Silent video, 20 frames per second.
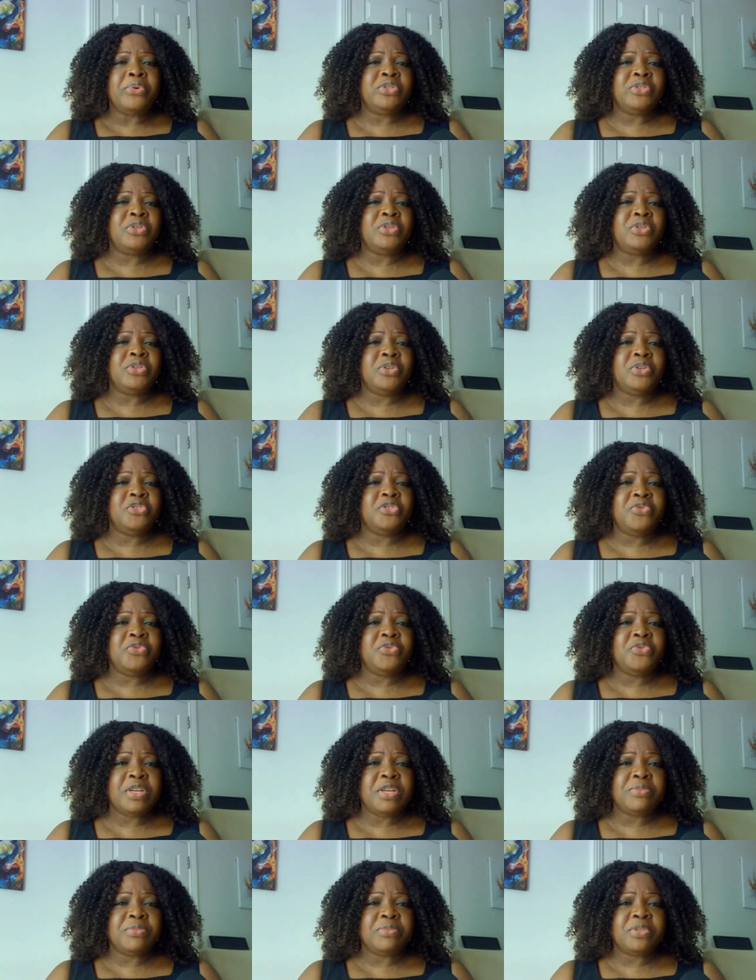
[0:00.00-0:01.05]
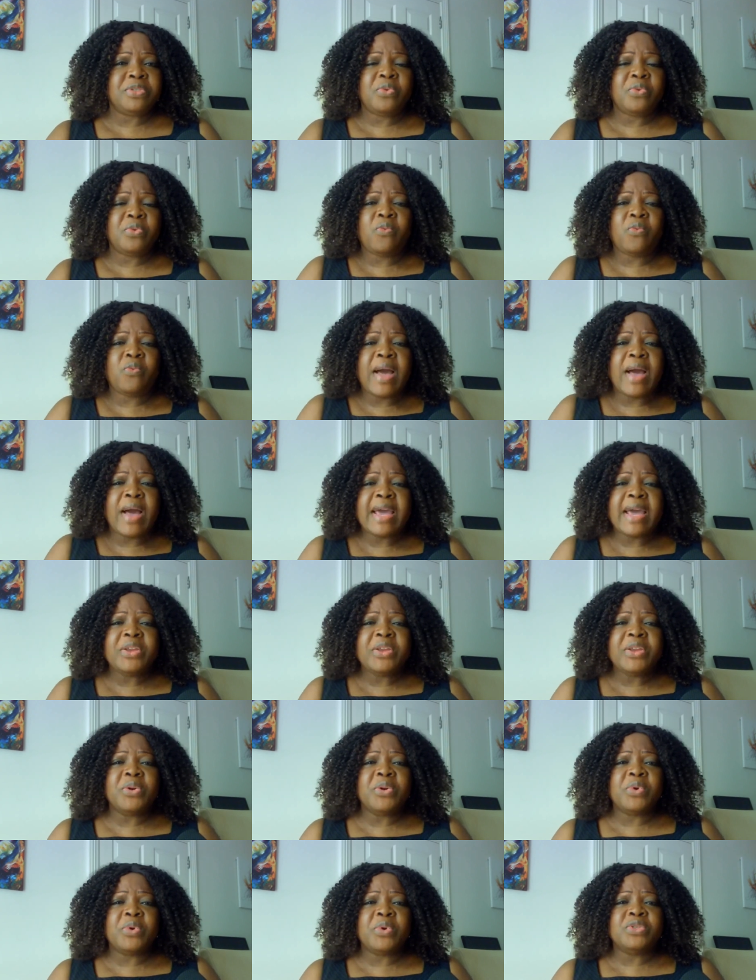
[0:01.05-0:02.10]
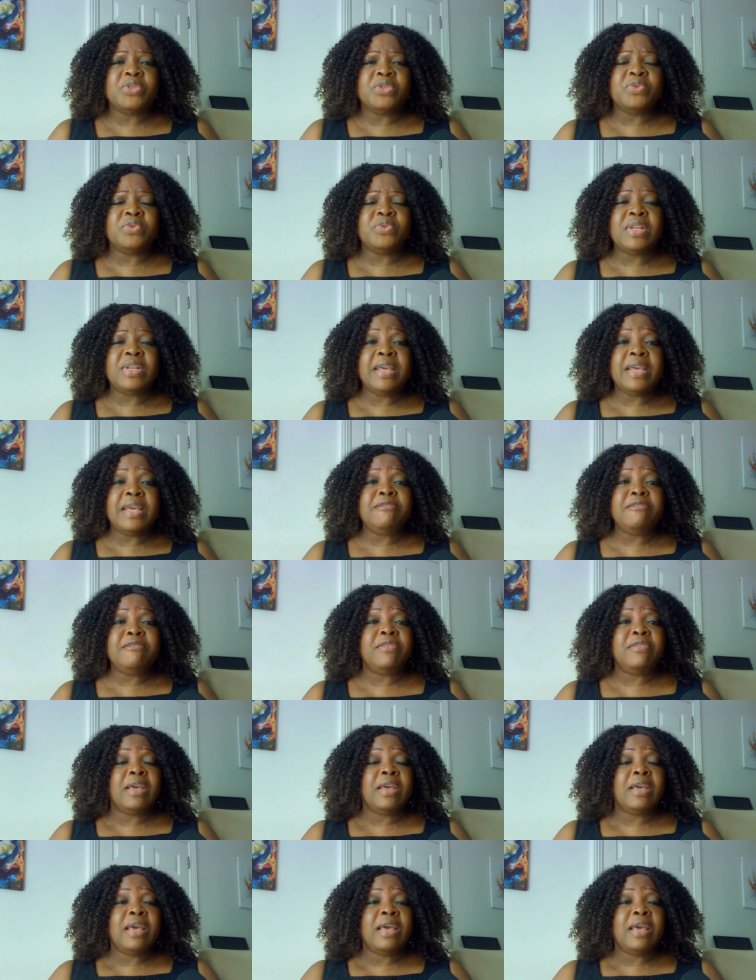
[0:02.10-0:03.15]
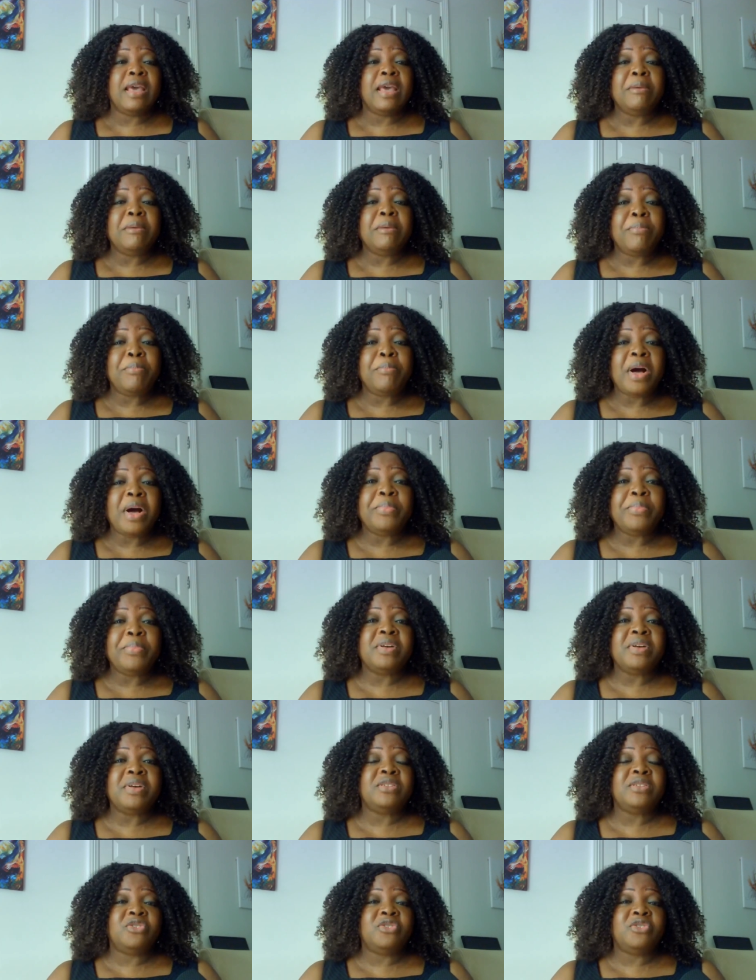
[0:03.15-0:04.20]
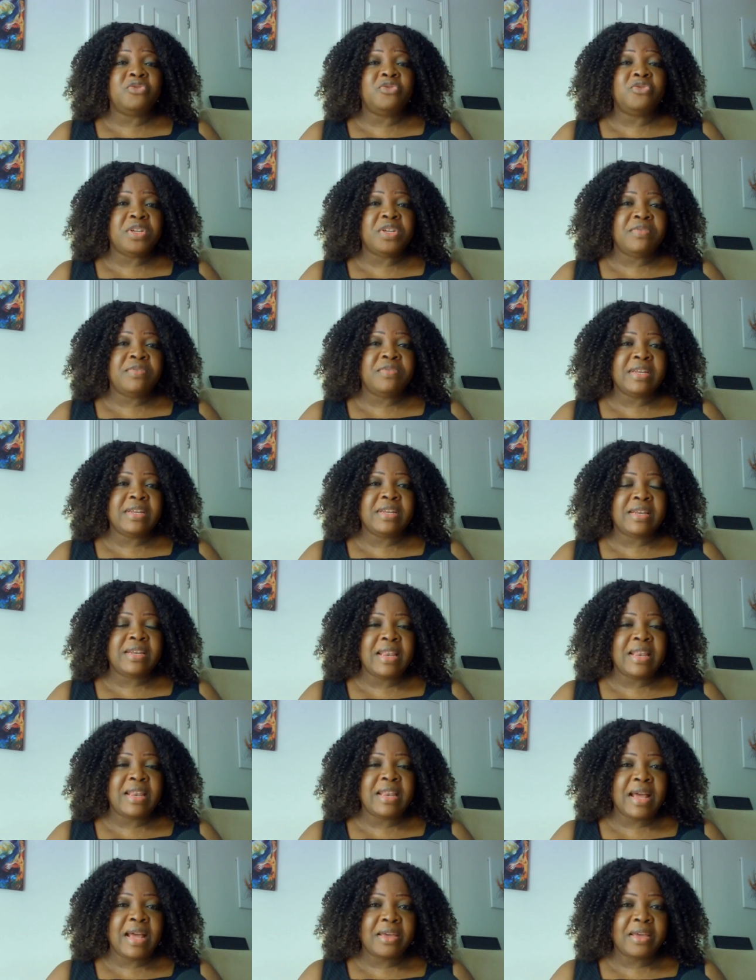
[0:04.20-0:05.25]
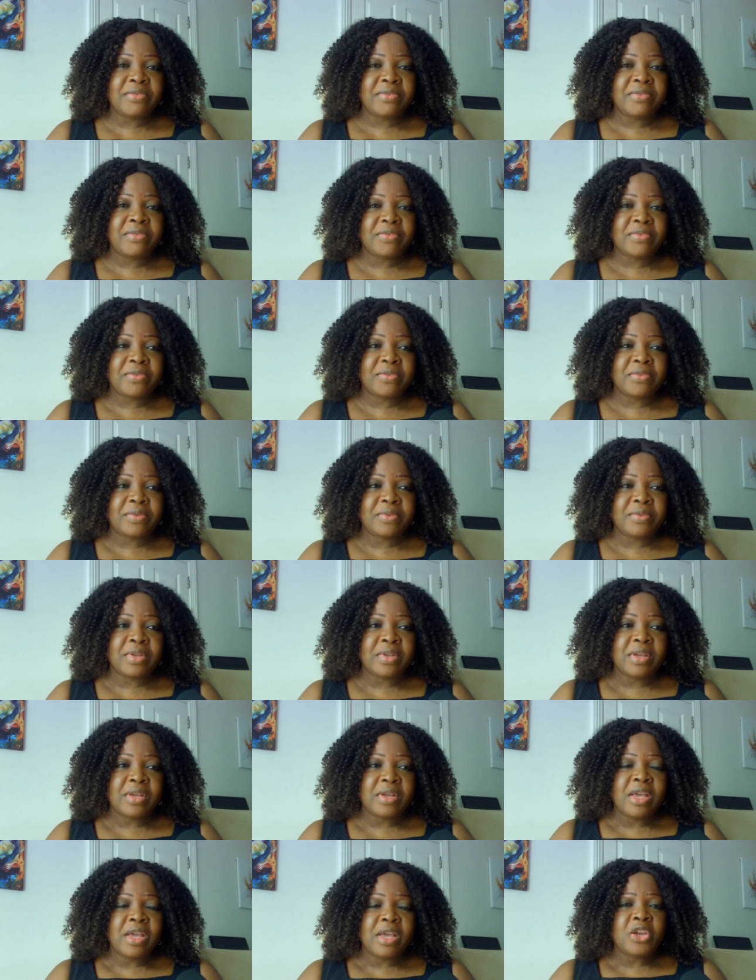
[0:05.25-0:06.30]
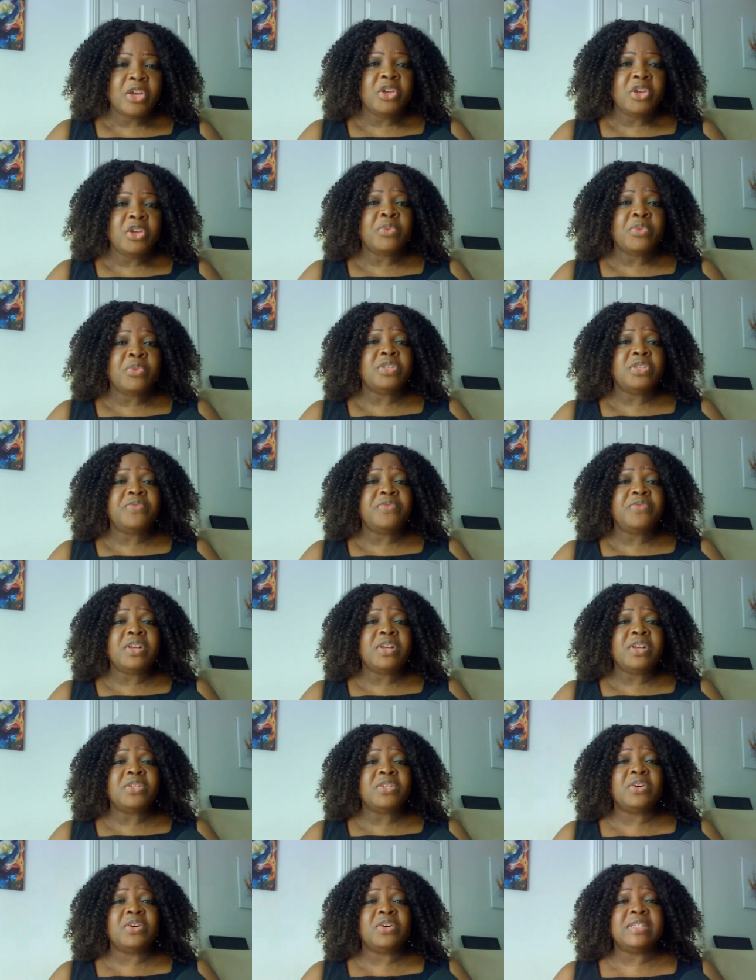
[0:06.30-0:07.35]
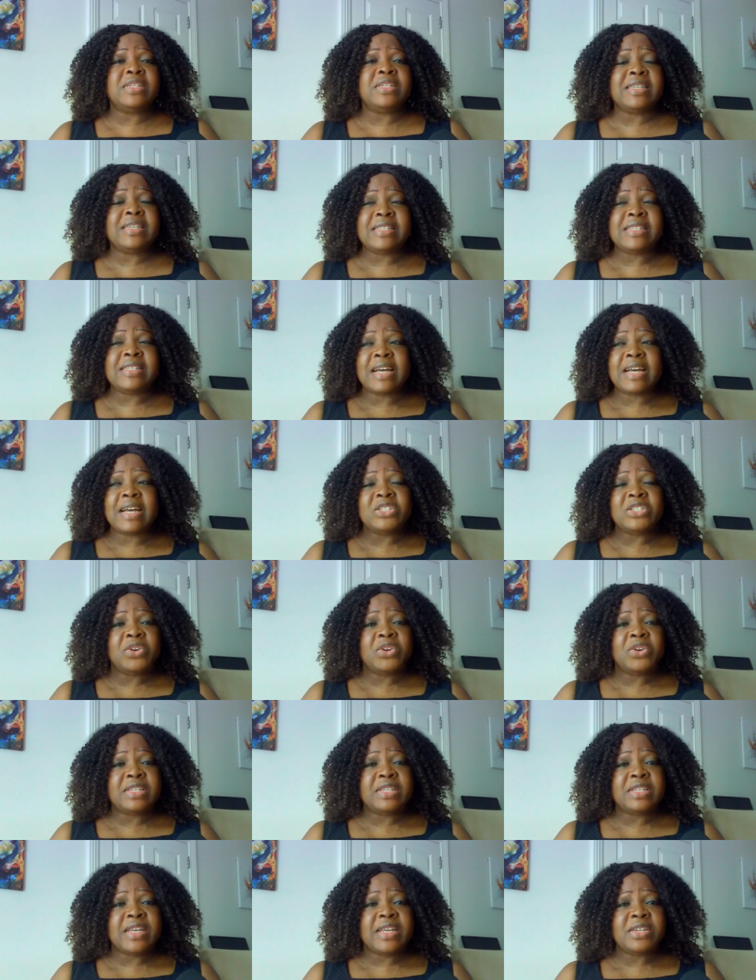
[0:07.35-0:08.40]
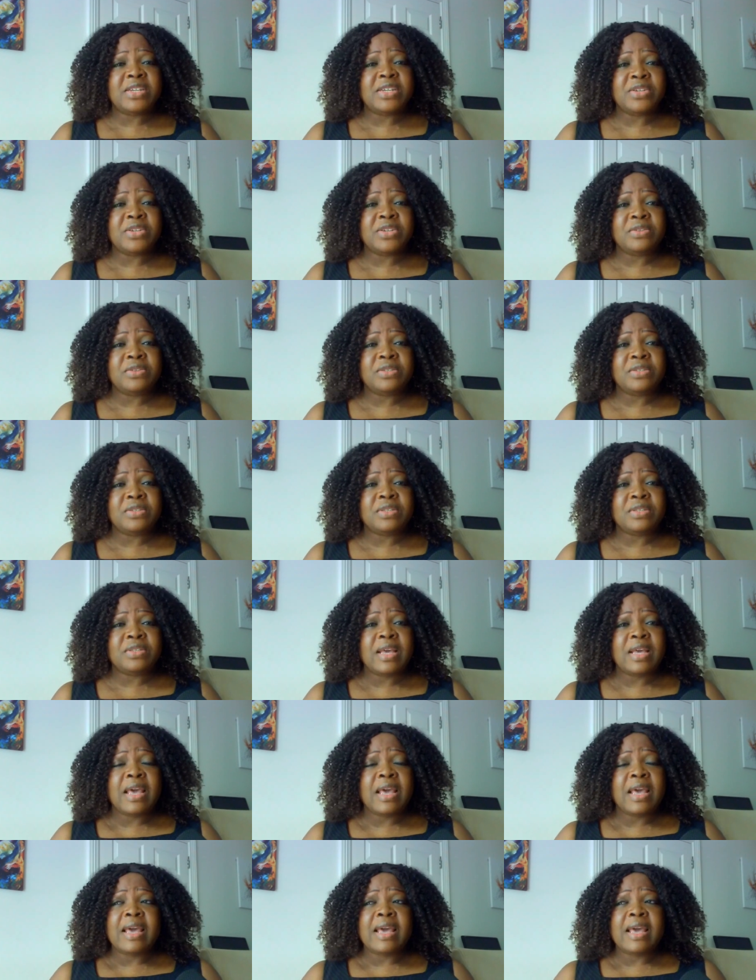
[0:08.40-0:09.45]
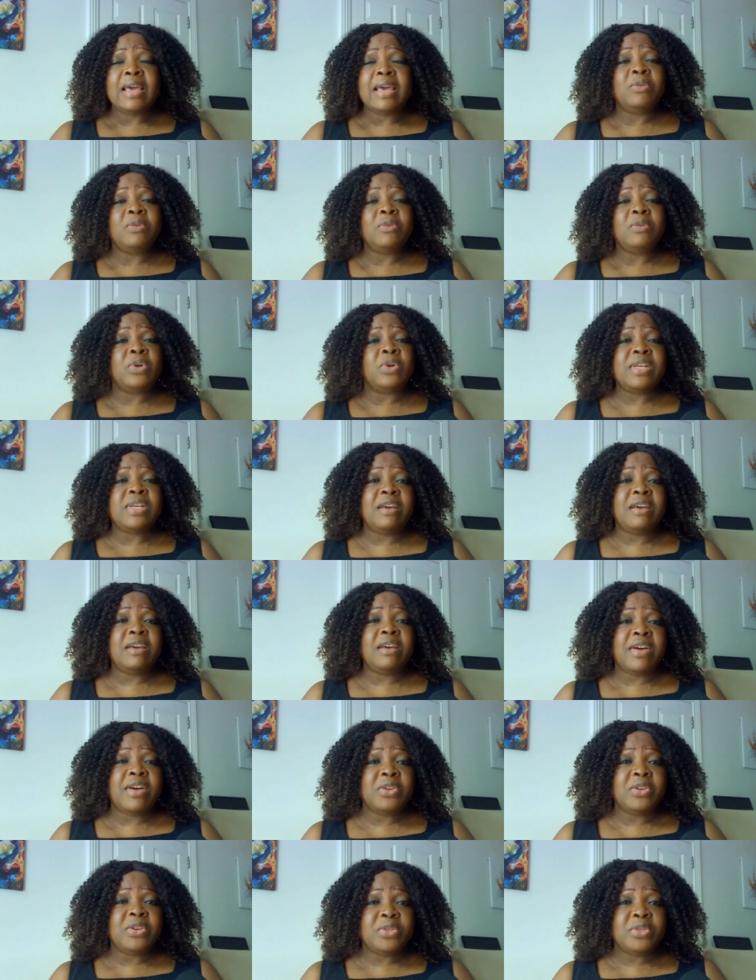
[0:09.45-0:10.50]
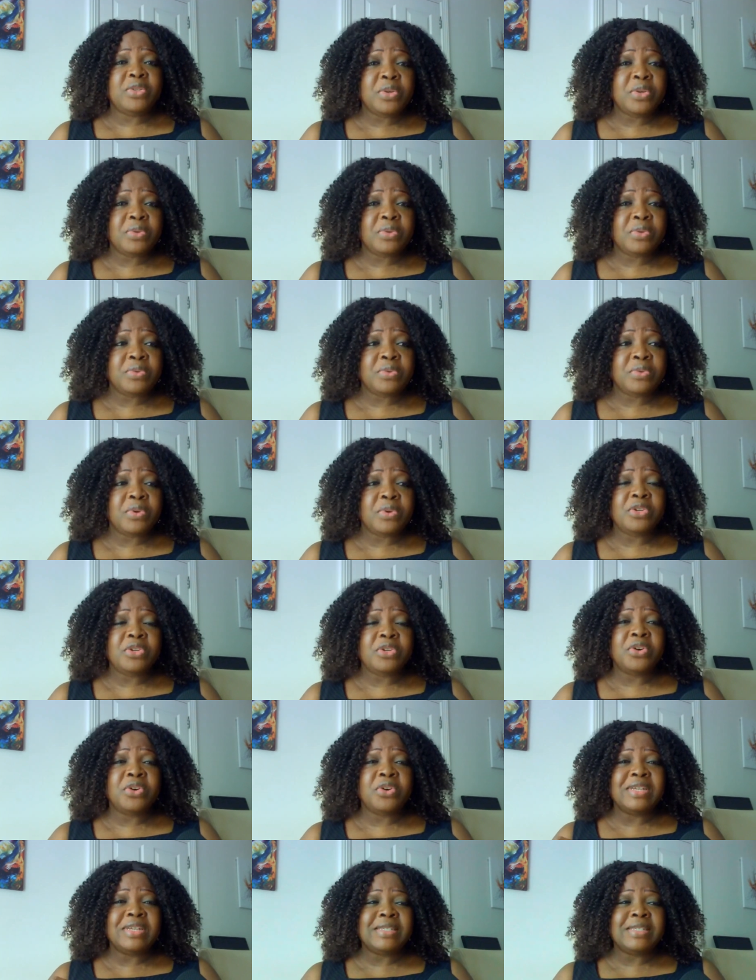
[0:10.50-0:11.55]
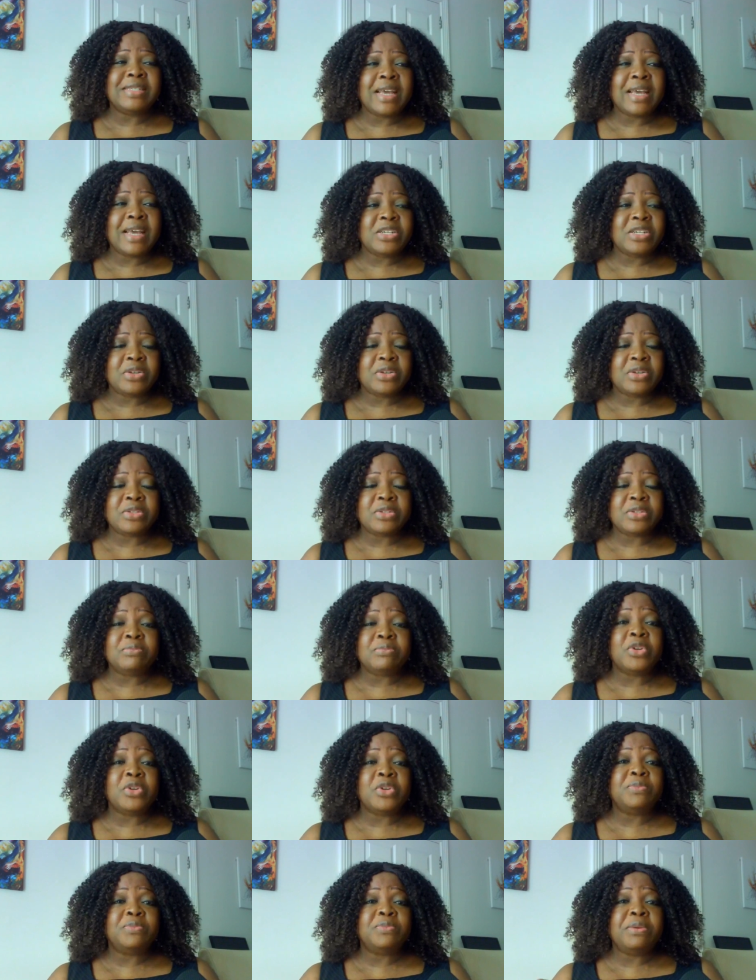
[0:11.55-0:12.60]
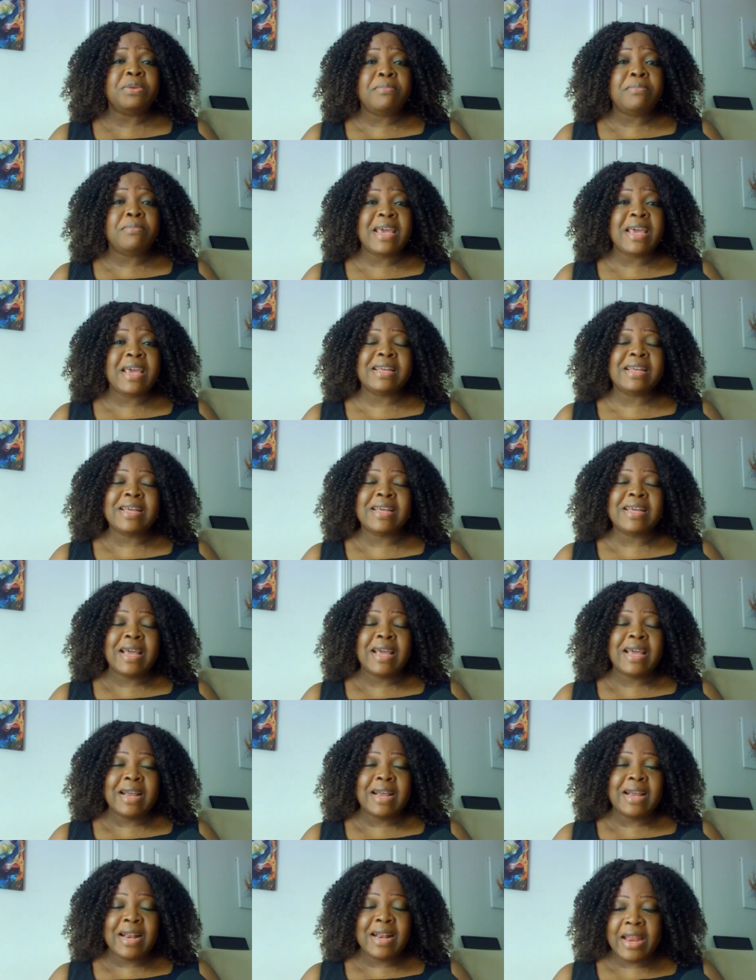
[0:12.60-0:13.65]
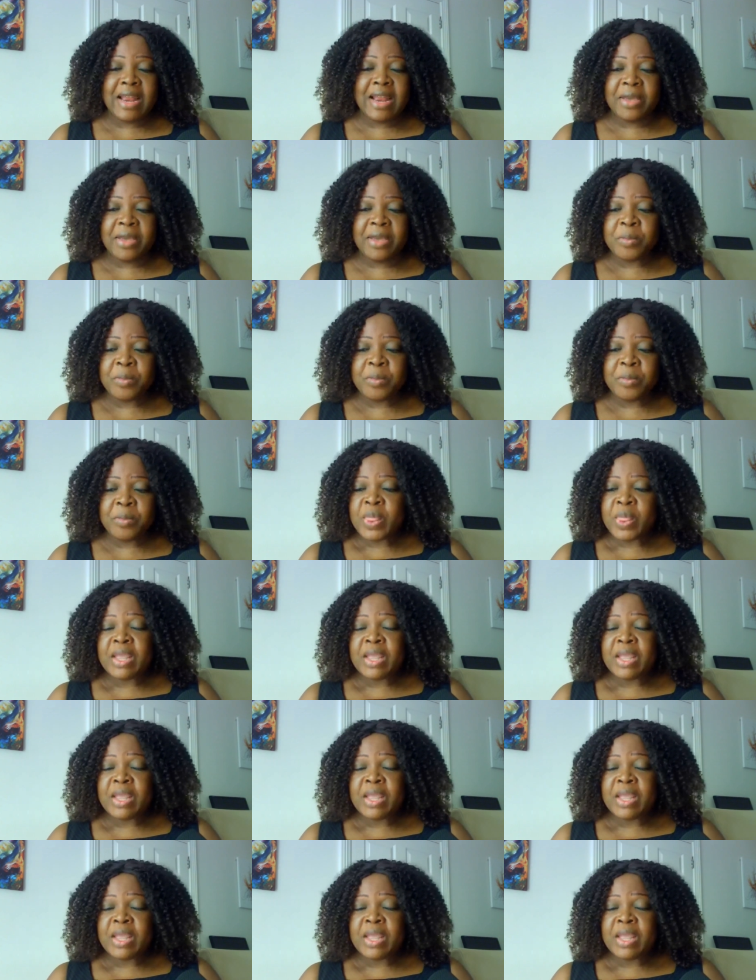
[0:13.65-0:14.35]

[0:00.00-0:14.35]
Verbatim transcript: pursue your dreams? Why do you want to live a purpose driven life? You must first understand your intentions. In whatever you do, your intentions must be made clear.